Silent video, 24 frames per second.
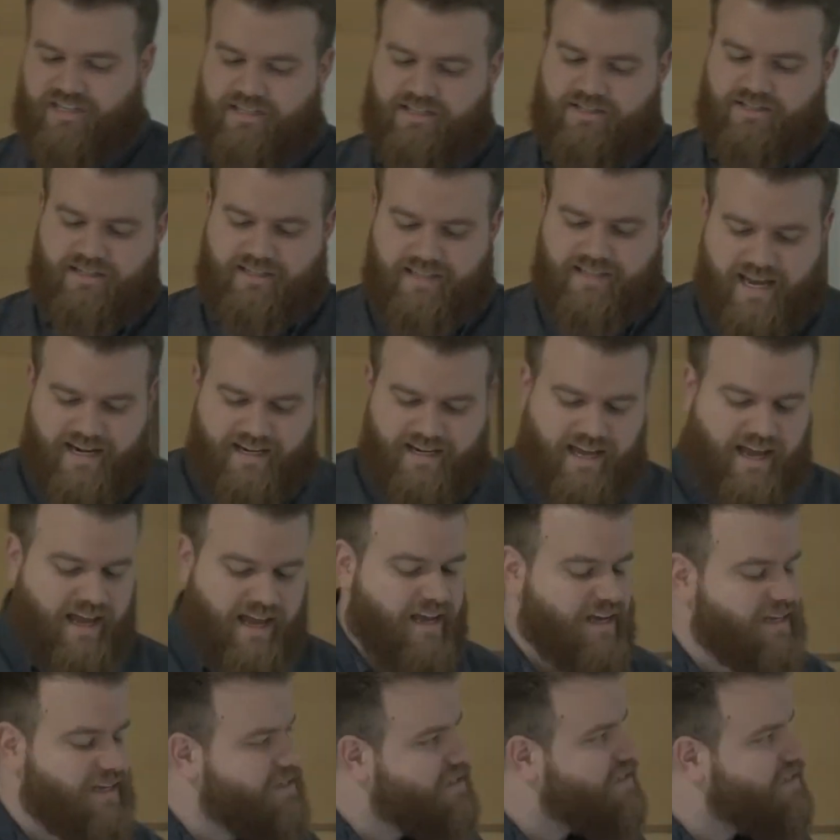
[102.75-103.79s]
It took 10
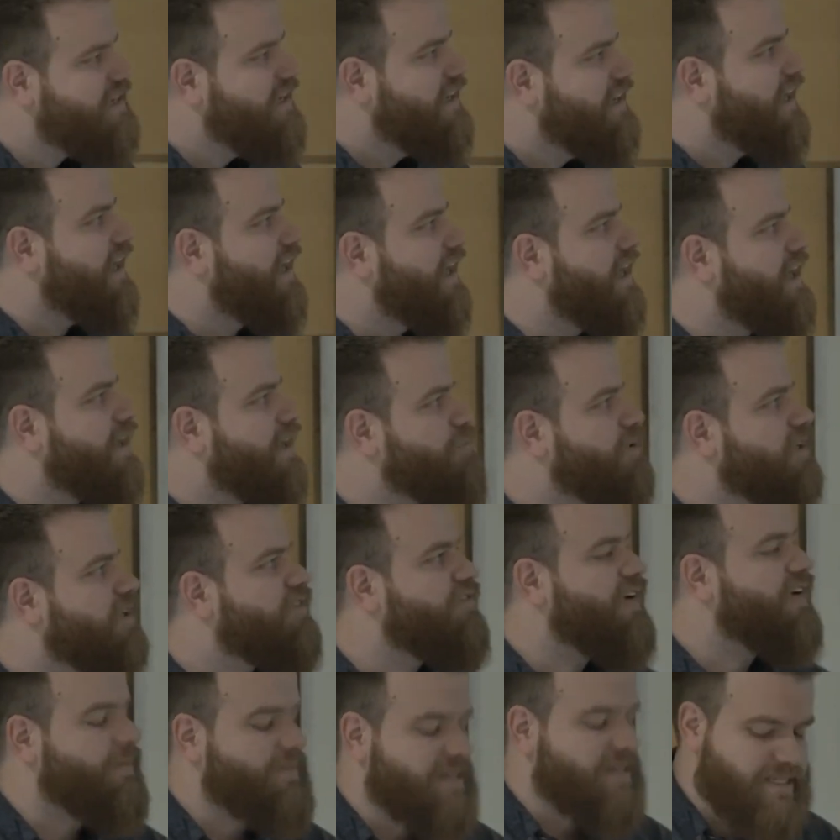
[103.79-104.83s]
days. Pretty
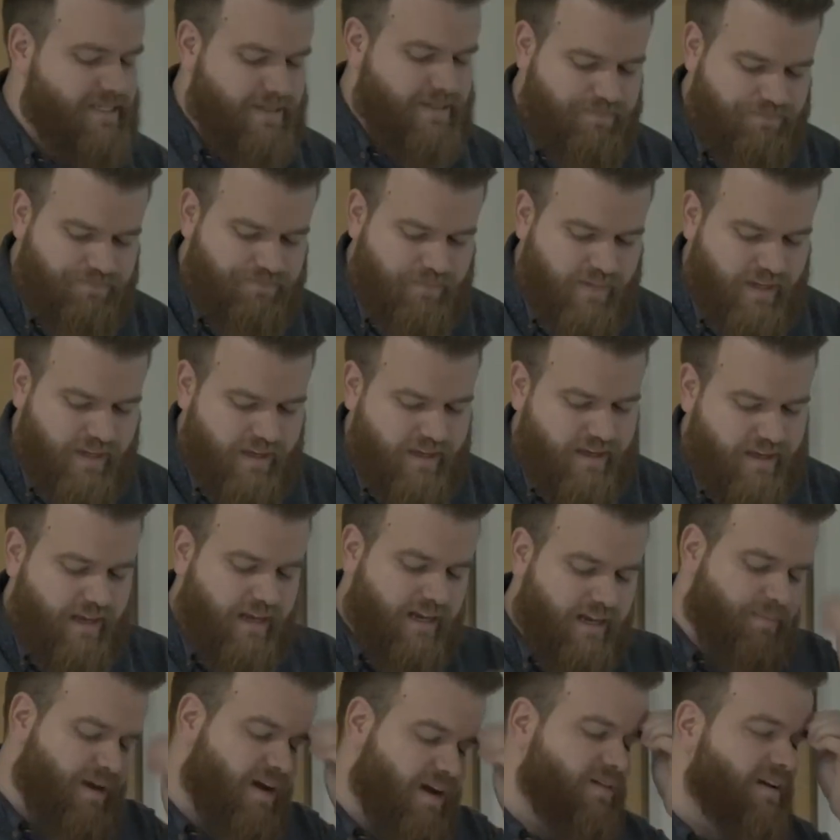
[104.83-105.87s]
famous.
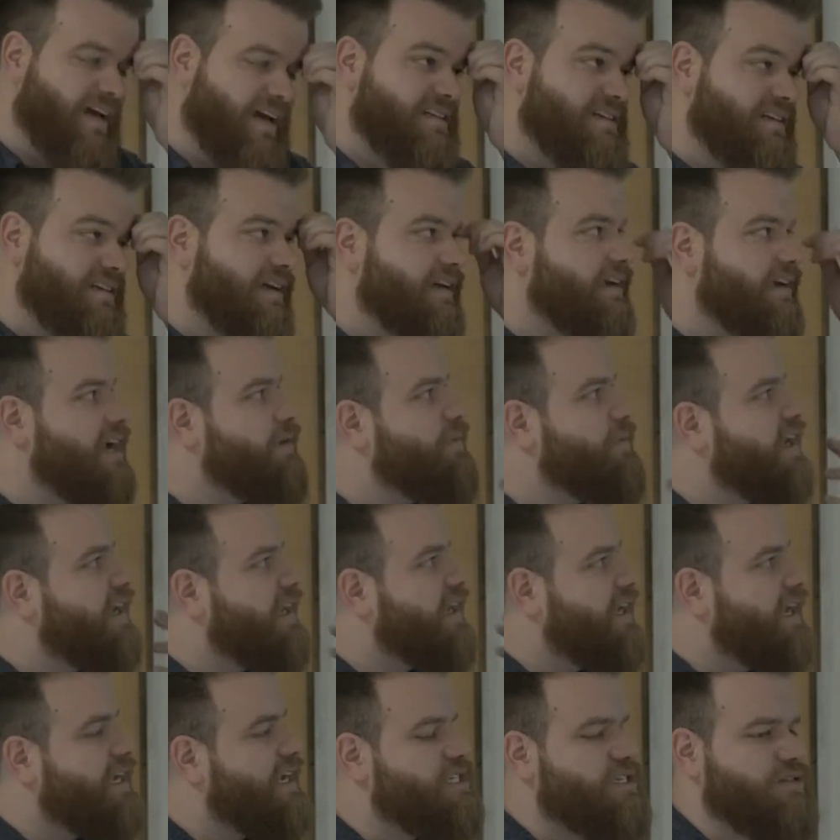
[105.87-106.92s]
In about 1999, we got
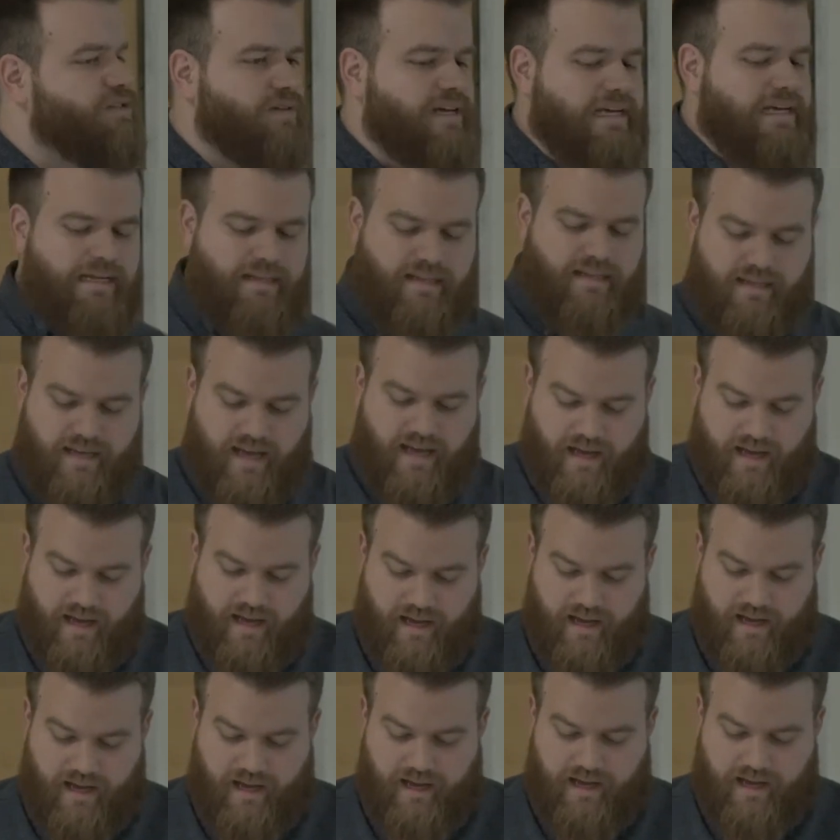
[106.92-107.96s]

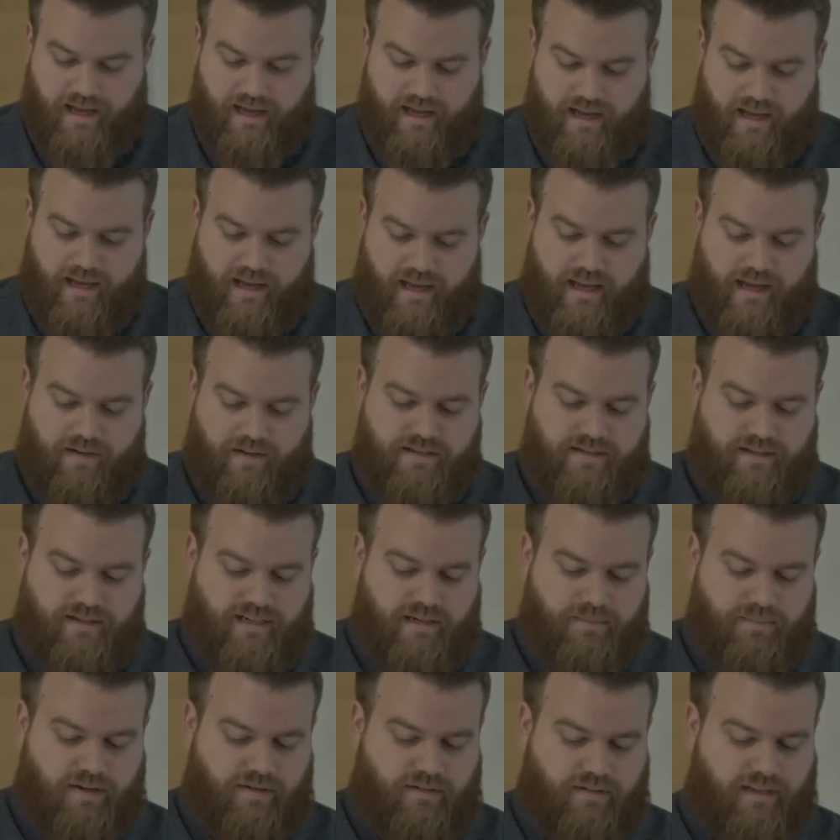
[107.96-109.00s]
ES3. It was starting
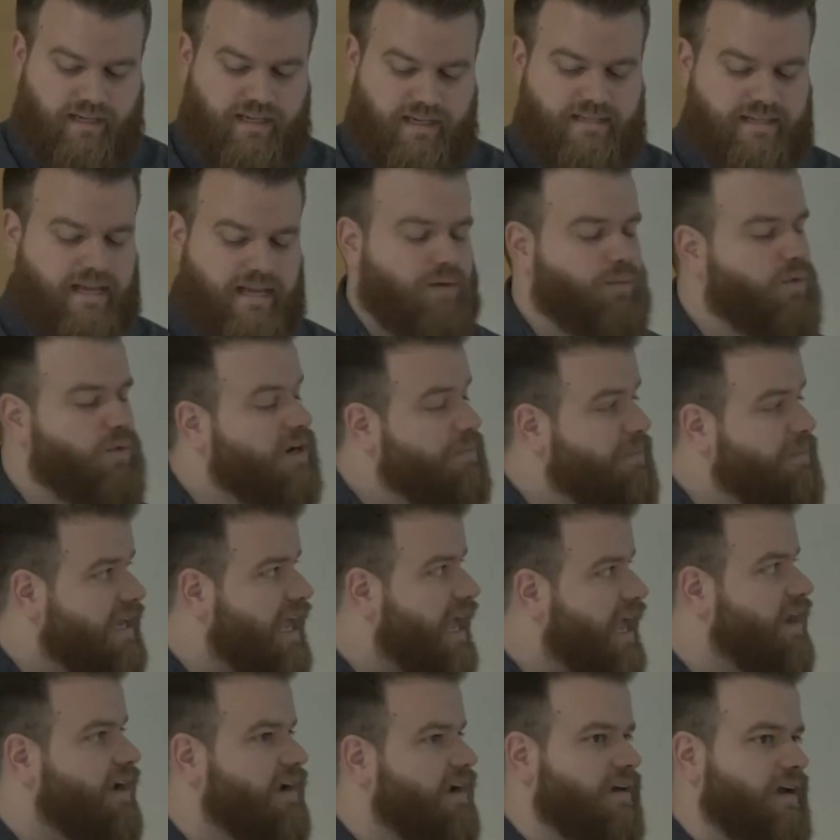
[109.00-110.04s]
to be released, and work
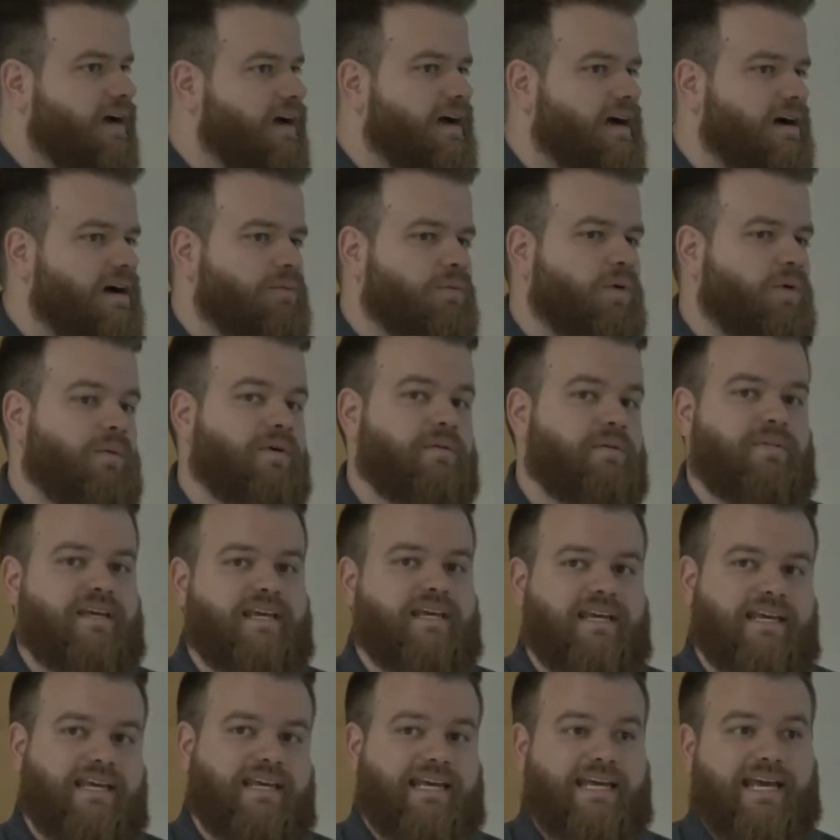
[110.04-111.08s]
began on what would
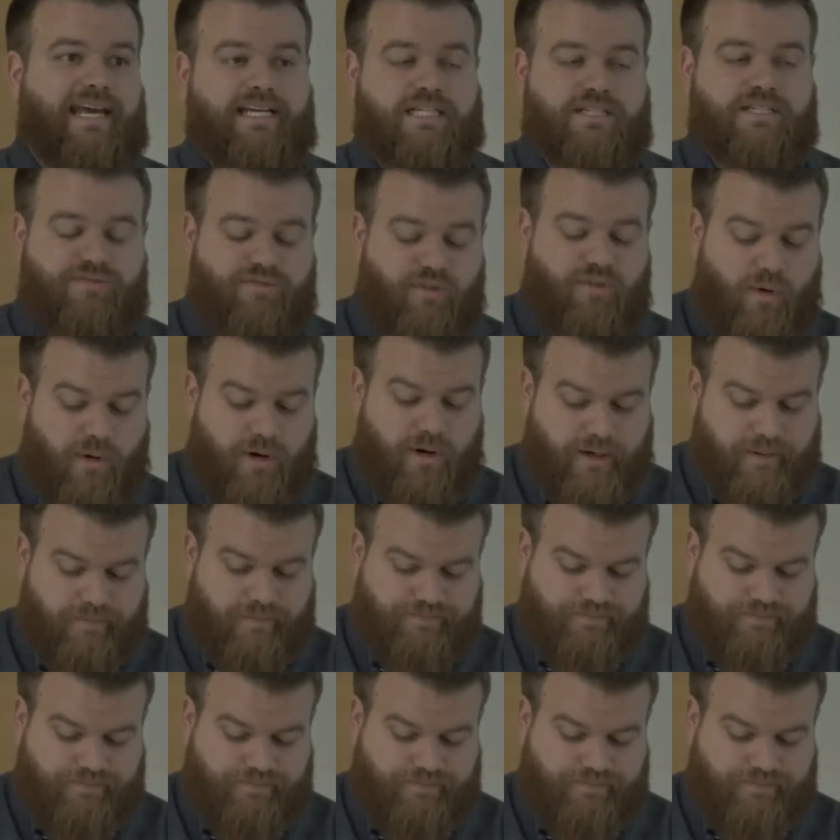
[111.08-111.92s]
be ES4.